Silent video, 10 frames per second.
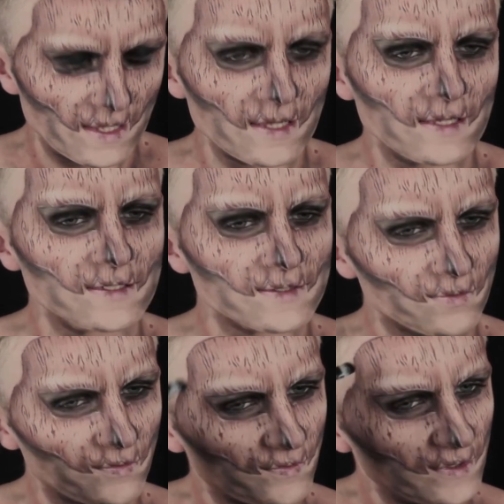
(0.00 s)
is
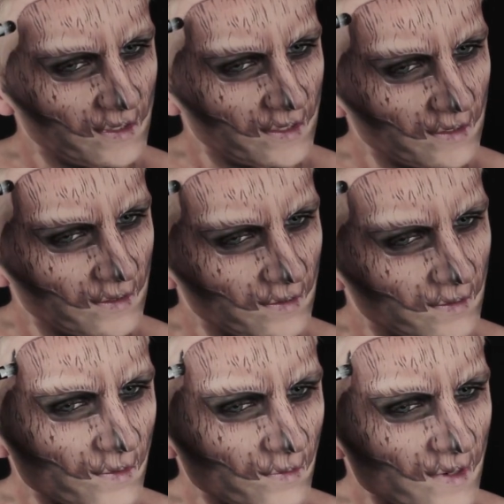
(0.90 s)
fill in
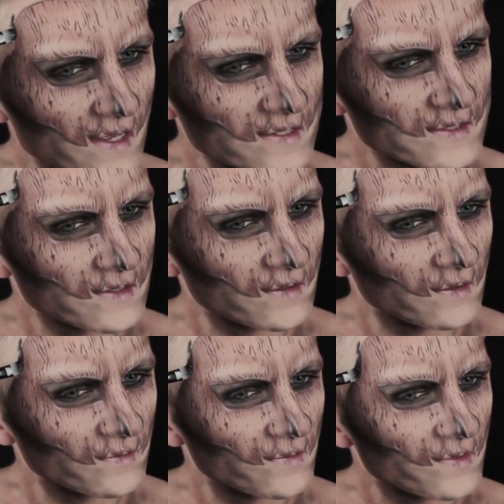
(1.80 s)
the rest
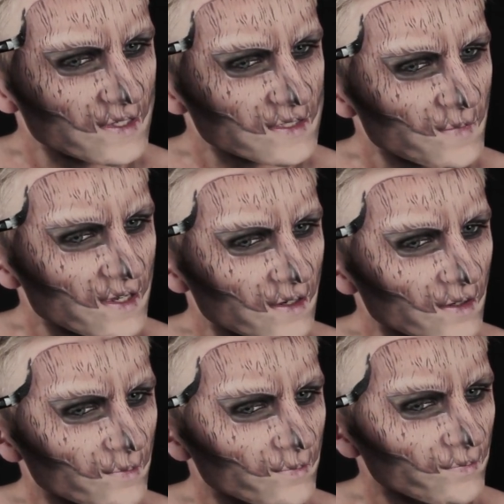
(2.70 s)
of this
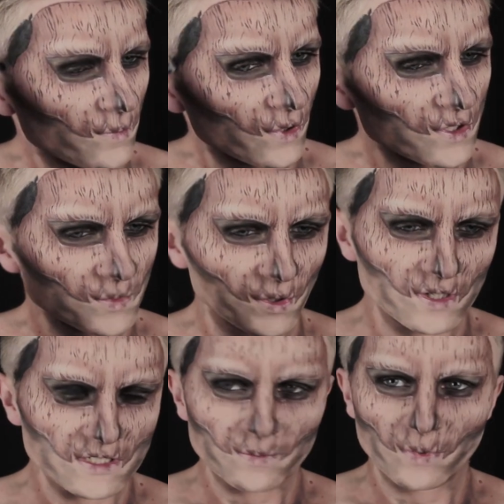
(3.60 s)
makeup, because we're gonna
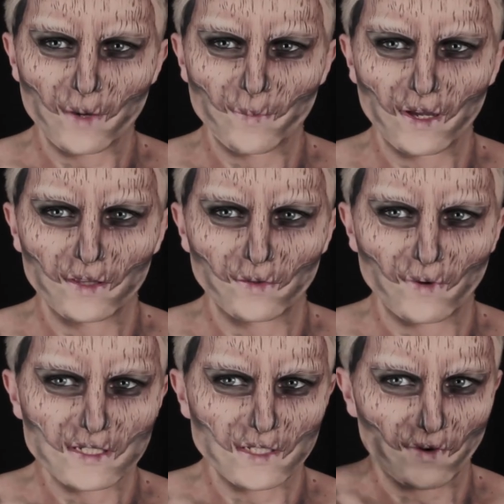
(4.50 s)
spray paint the
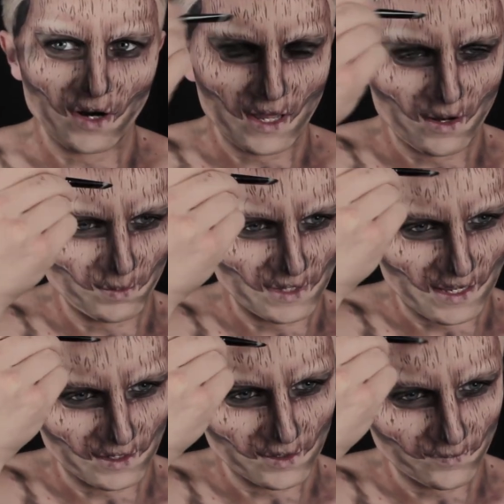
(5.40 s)
rest of our hair
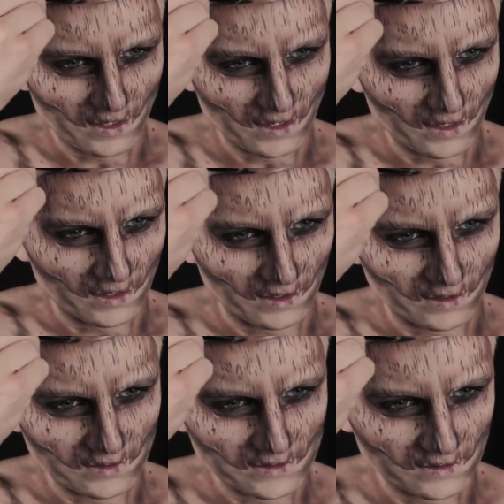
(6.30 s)
black,
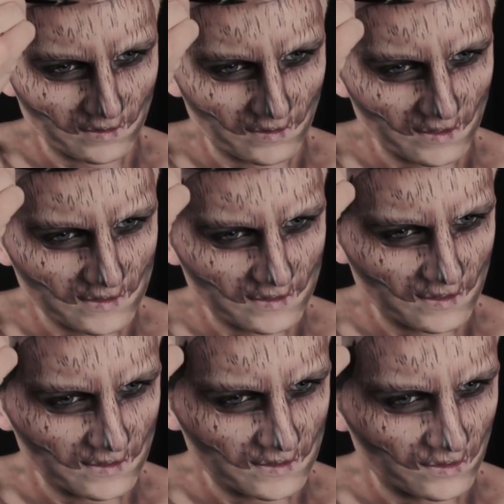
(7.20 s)
and this
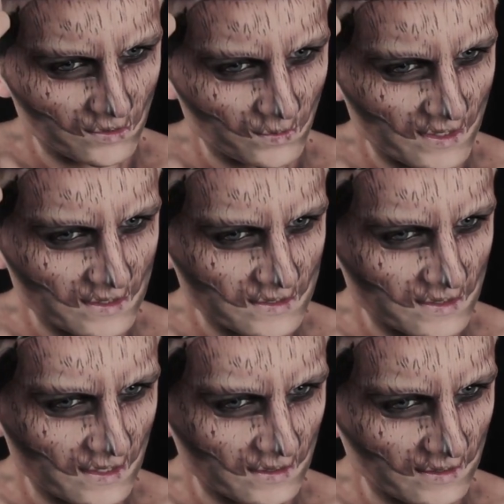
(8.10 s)
is the good way to
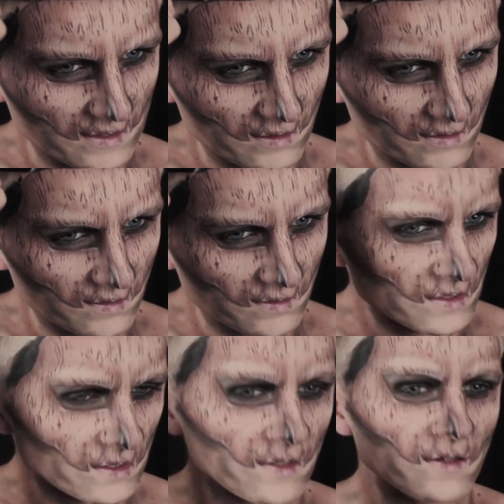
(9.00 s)
get like a
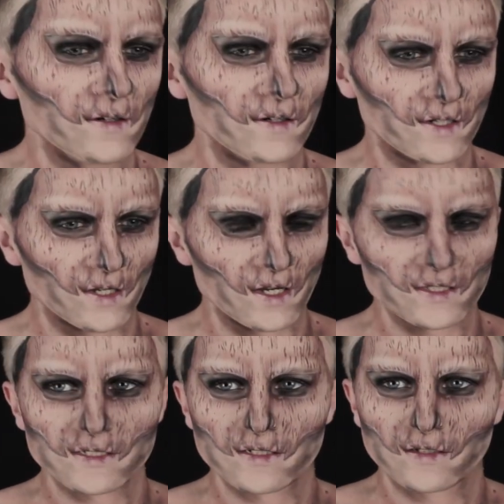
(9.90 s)
clear
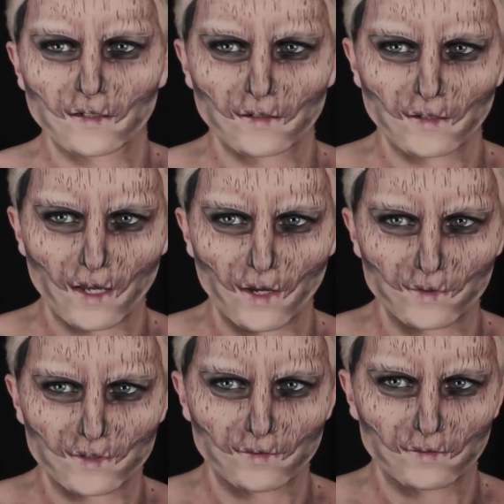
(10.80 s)
cut
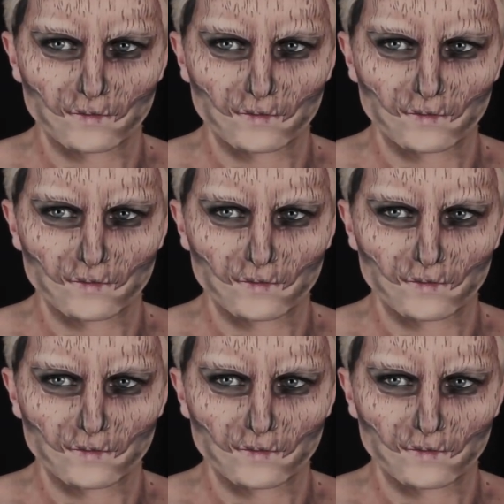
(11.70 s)
out